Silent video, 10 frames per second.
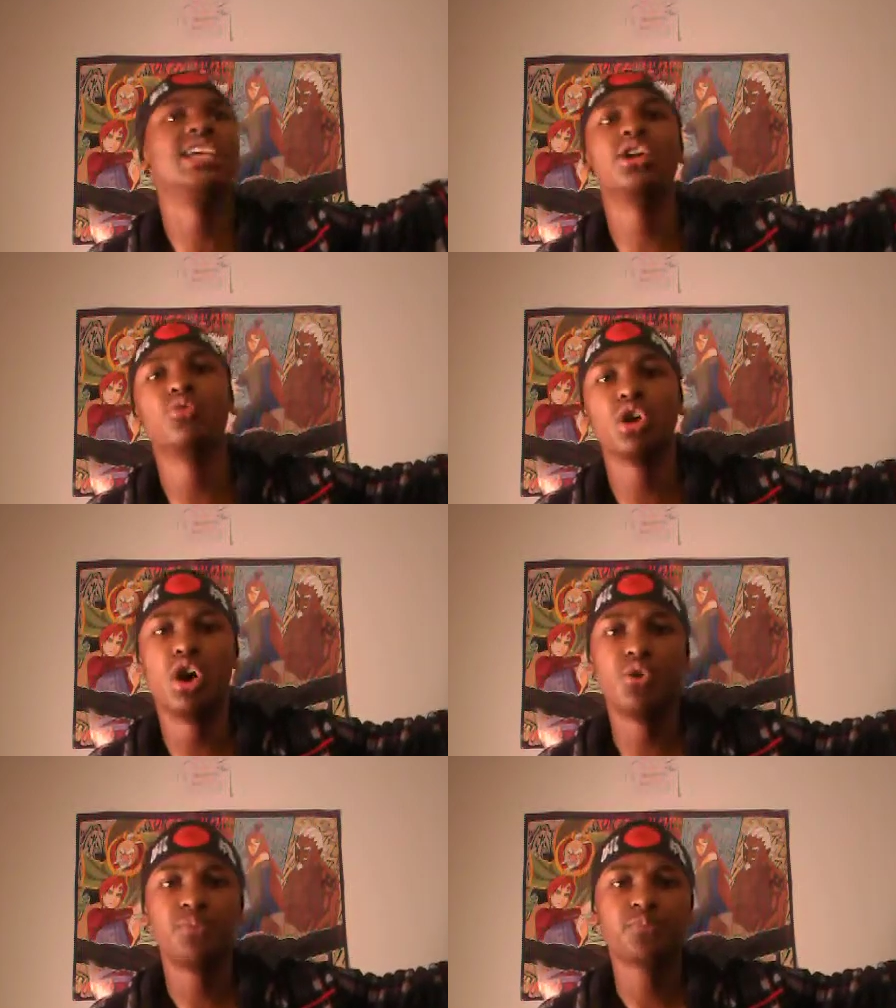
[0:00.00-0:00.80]
like a
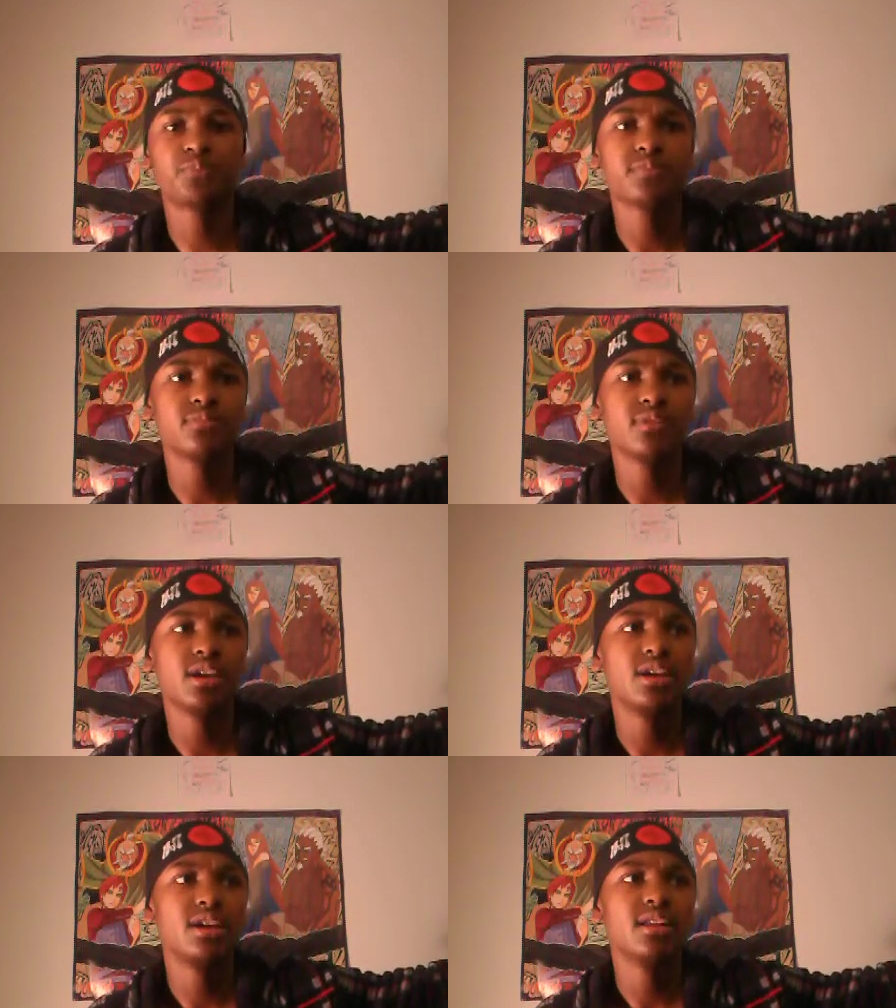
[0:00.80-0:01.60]
year ago,
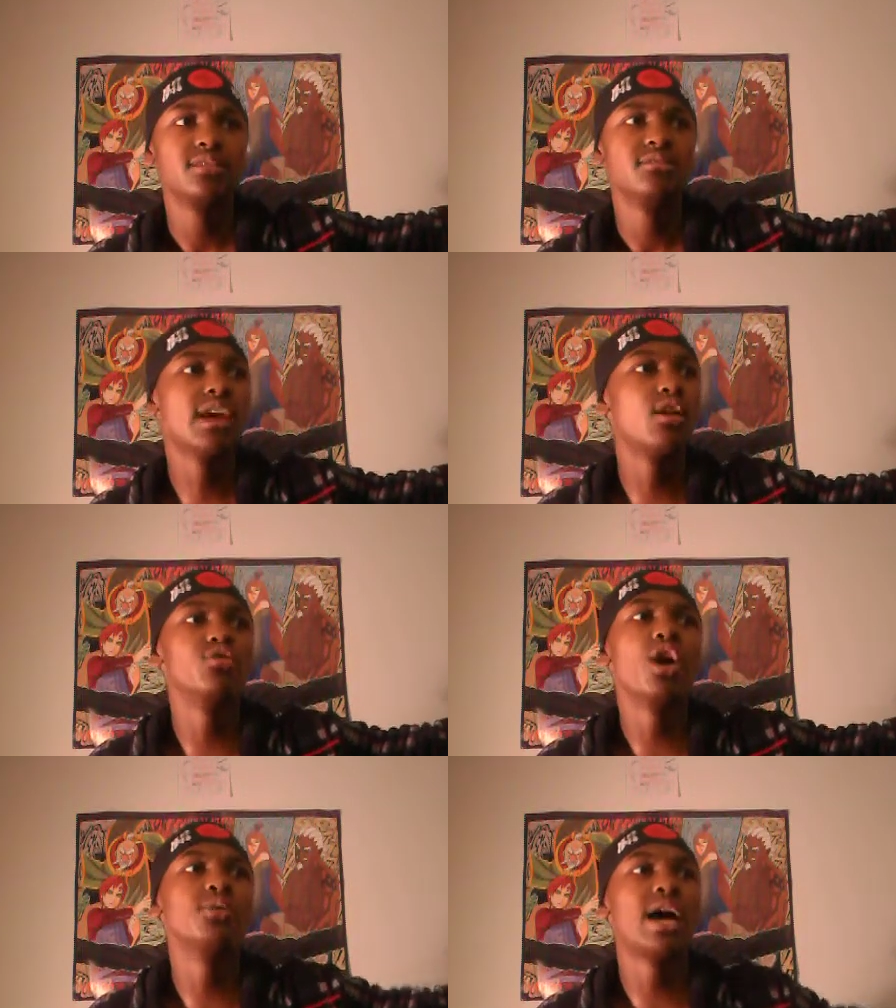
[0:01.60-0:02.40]

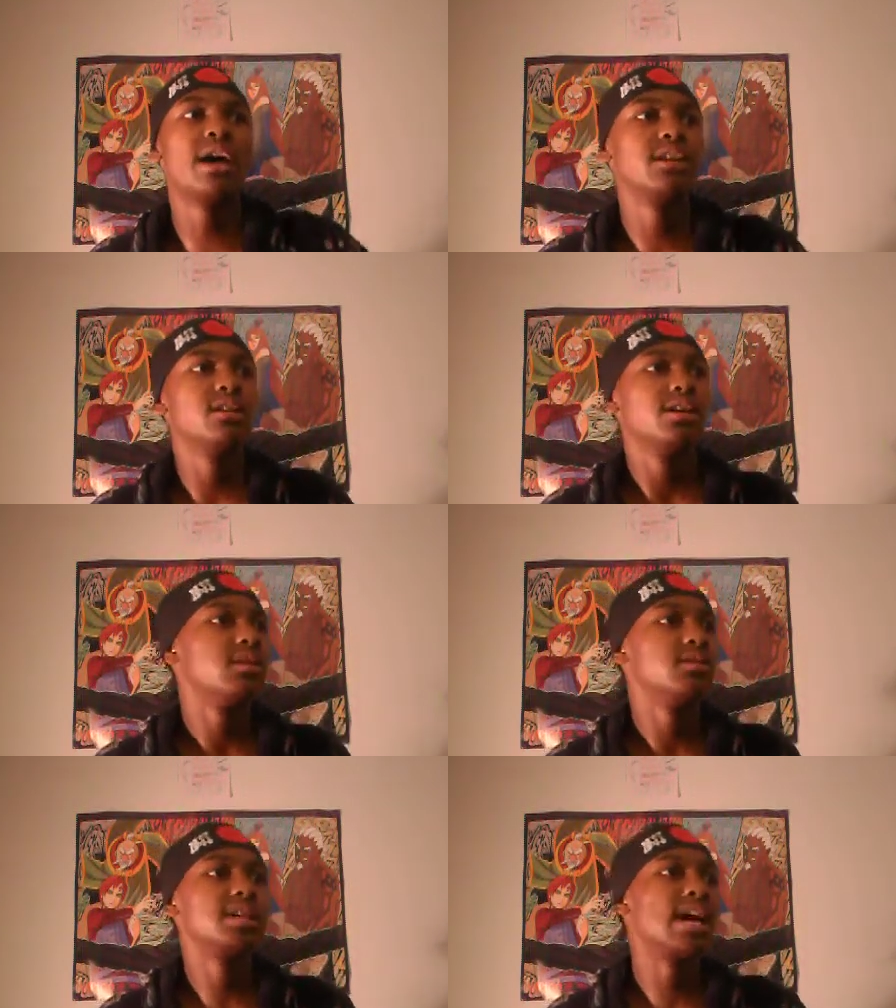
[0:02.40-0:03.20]
they don't know that
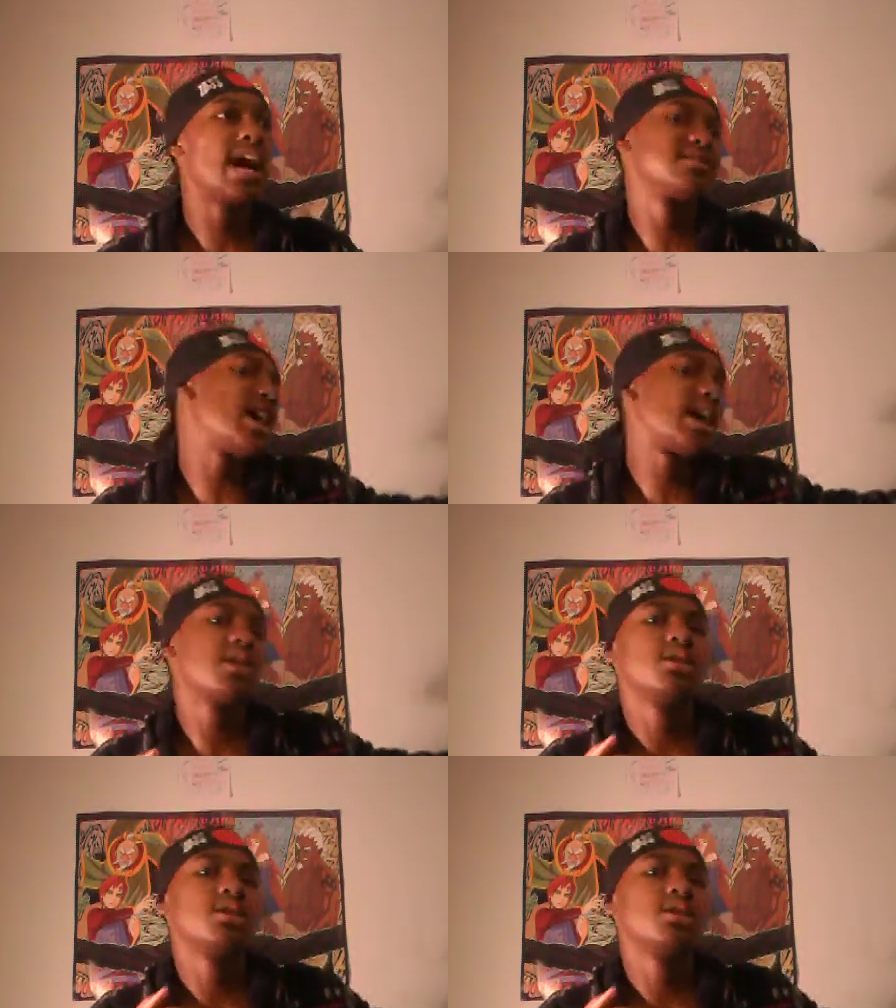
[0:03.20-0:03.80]
the guy's